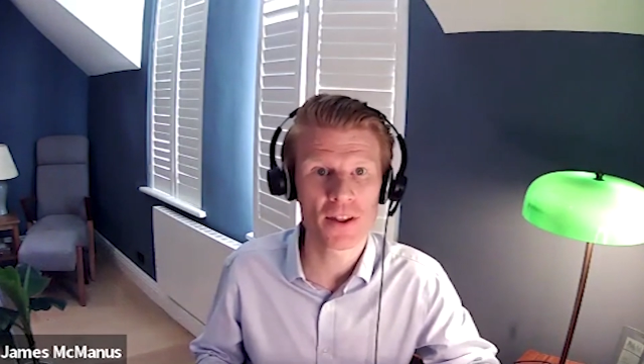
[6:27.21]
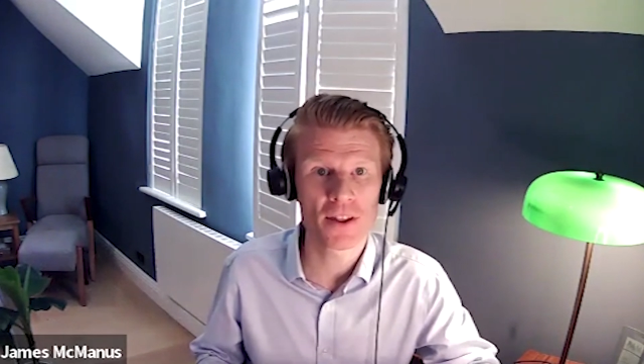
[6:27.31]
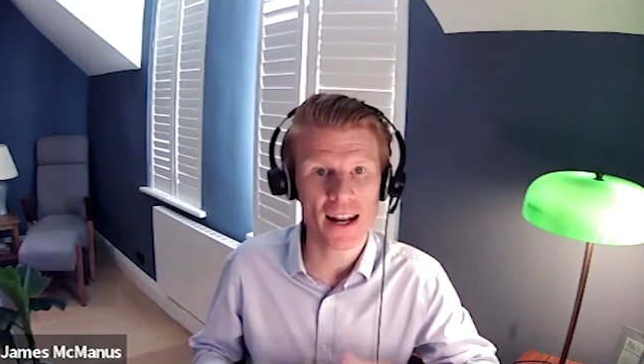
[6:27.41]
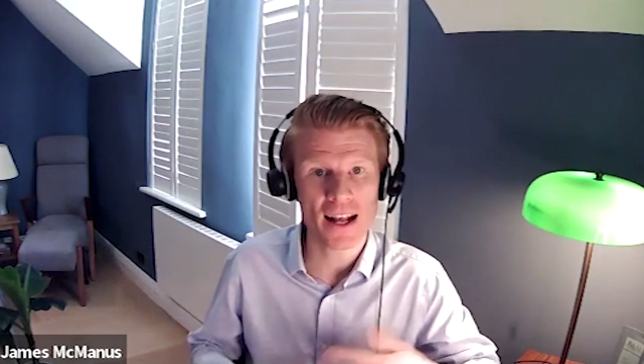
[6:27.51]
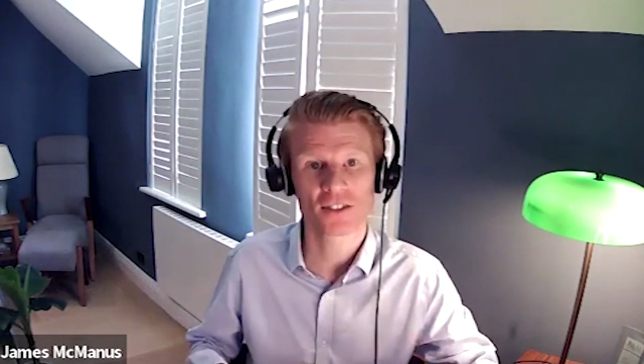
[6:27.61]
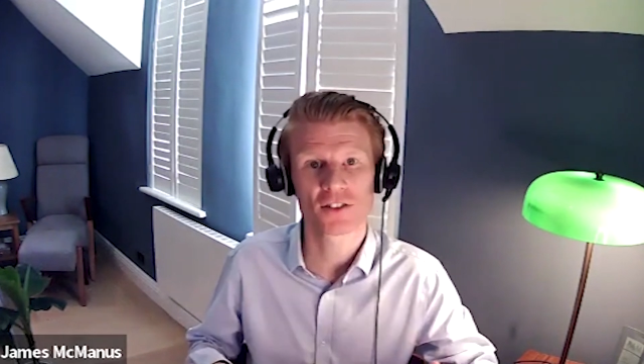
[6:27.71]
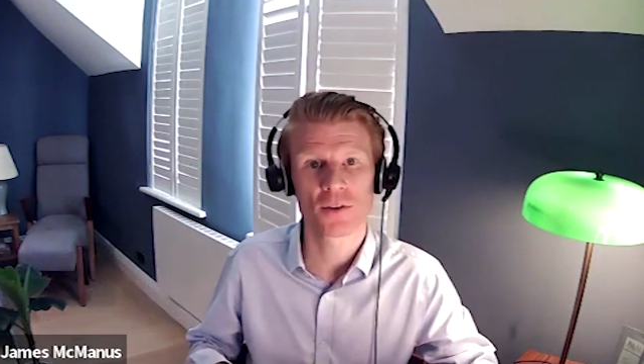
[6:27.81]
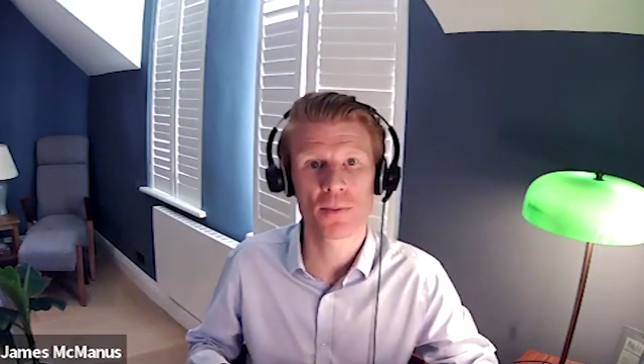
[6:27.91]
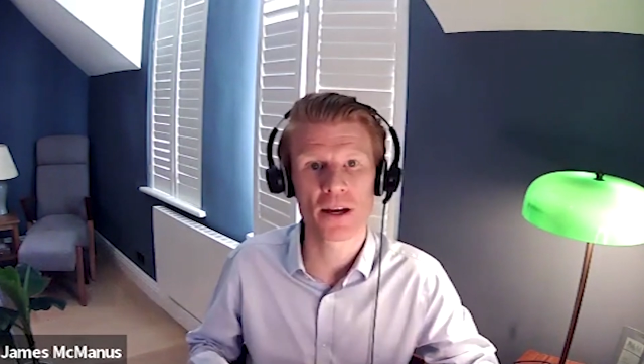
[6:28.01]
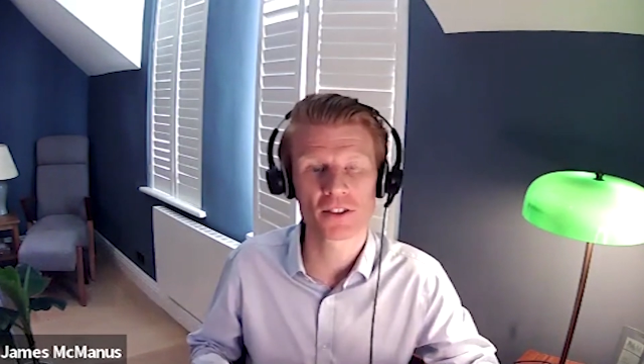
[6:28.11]
and that acts as
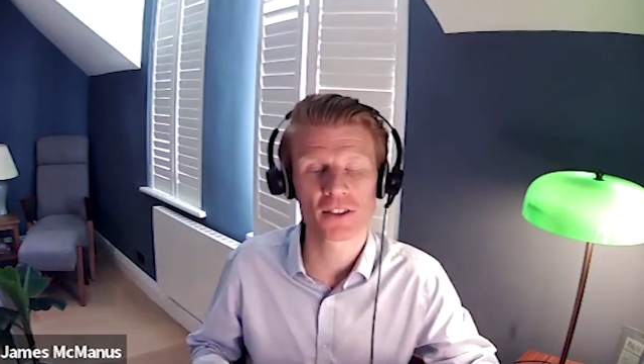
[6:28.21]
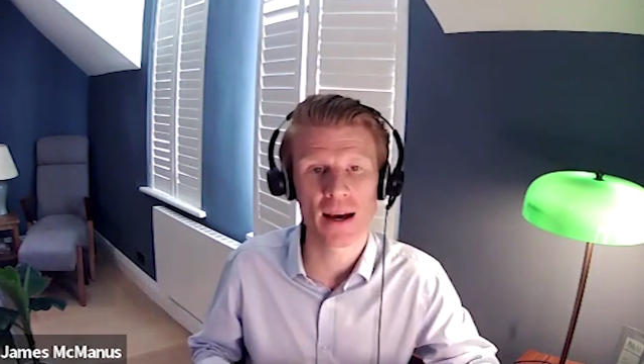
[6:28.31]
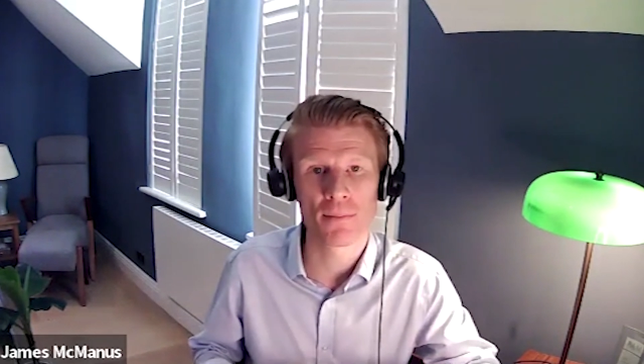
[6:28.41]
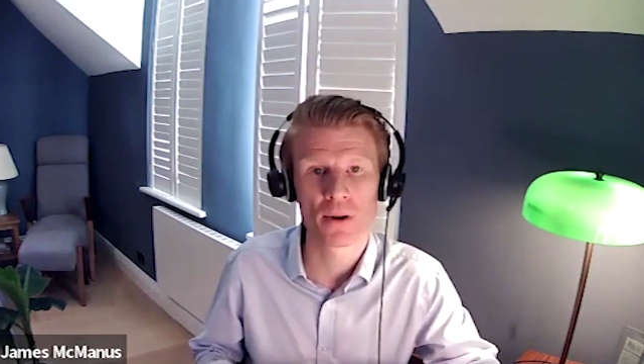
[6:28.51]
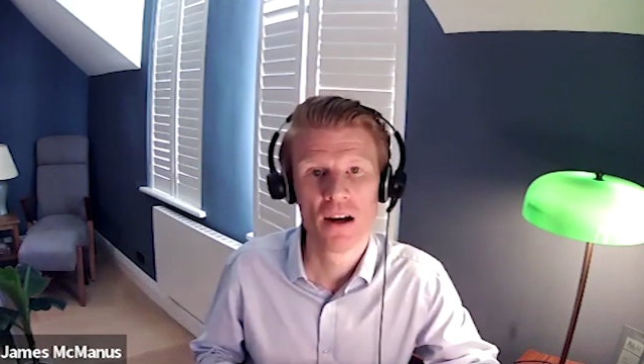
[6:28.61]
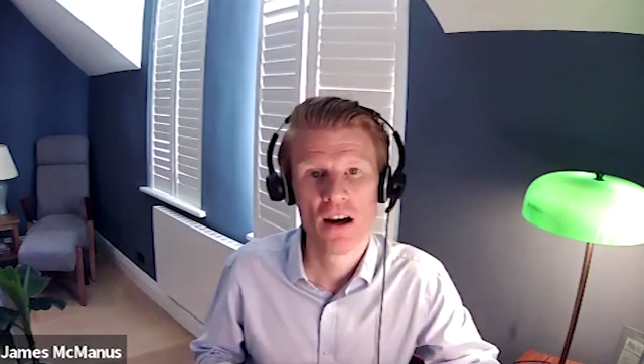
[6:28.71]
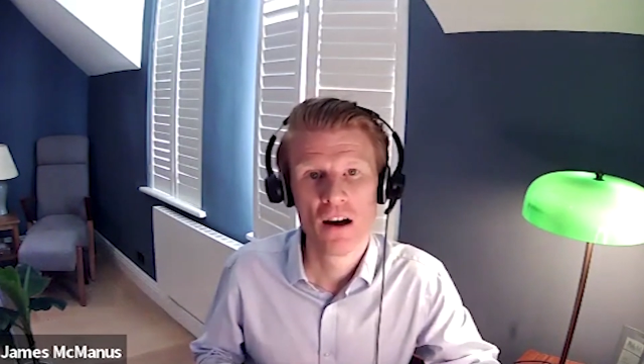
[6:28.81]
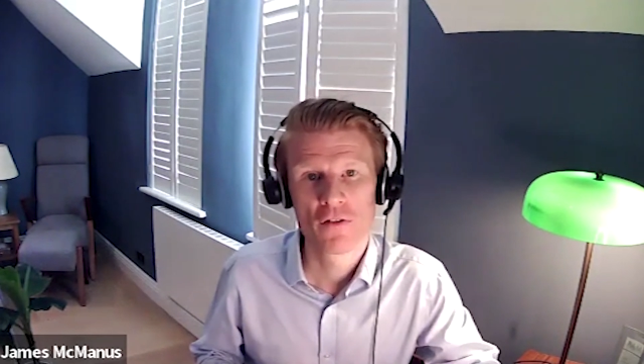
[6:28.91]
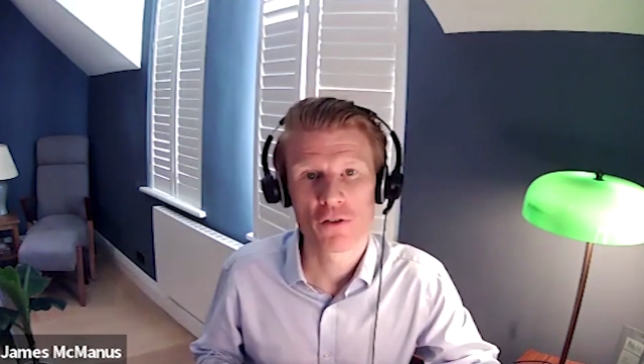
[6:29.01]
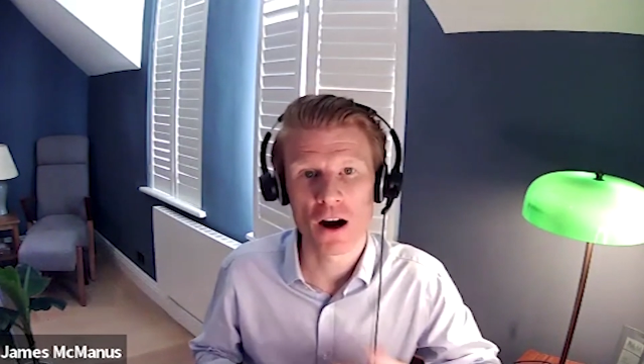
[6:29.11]
the base camp
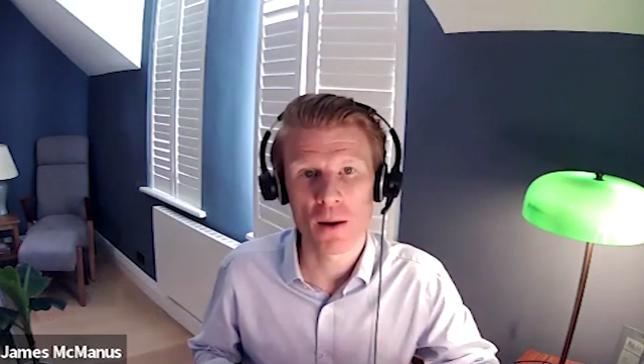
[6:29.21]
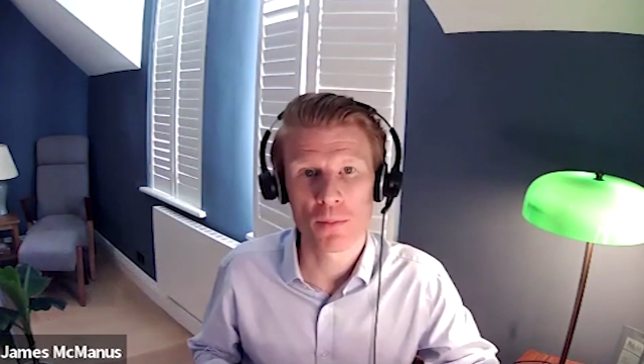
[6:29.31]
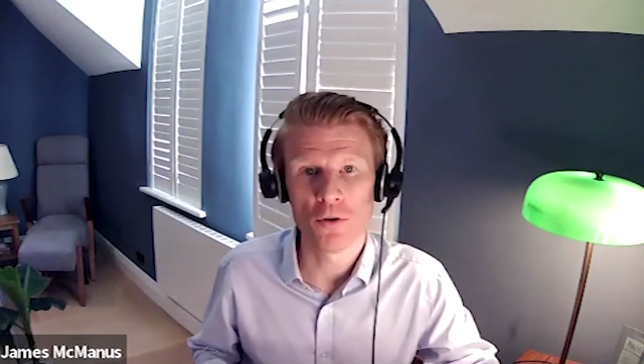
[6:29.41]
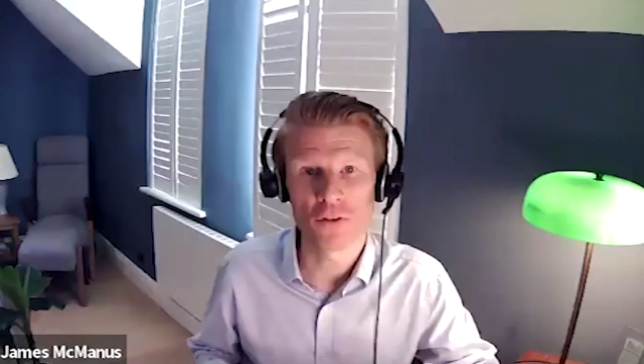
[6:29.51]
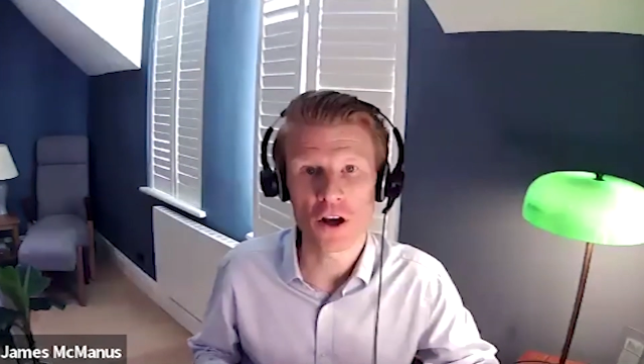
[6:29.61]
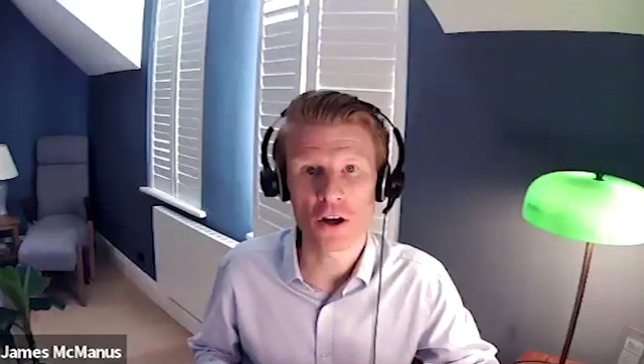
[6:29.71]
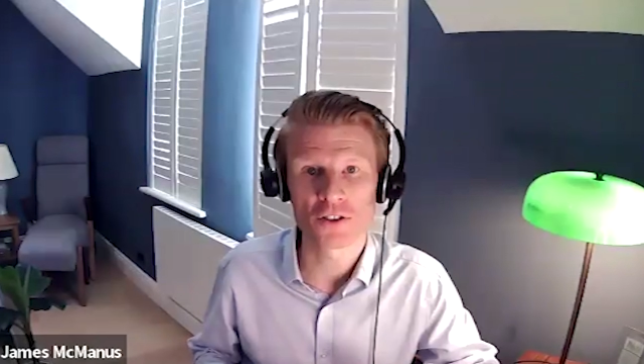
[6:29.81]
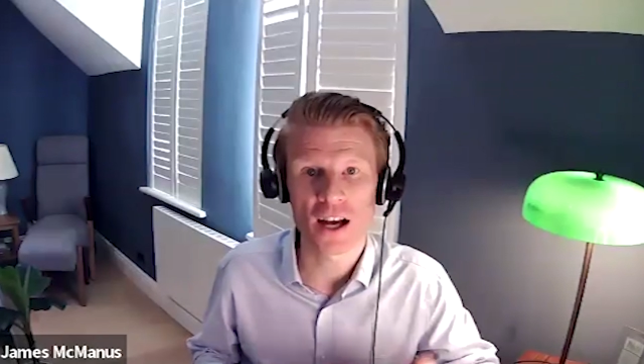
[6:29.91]
for our portfolios.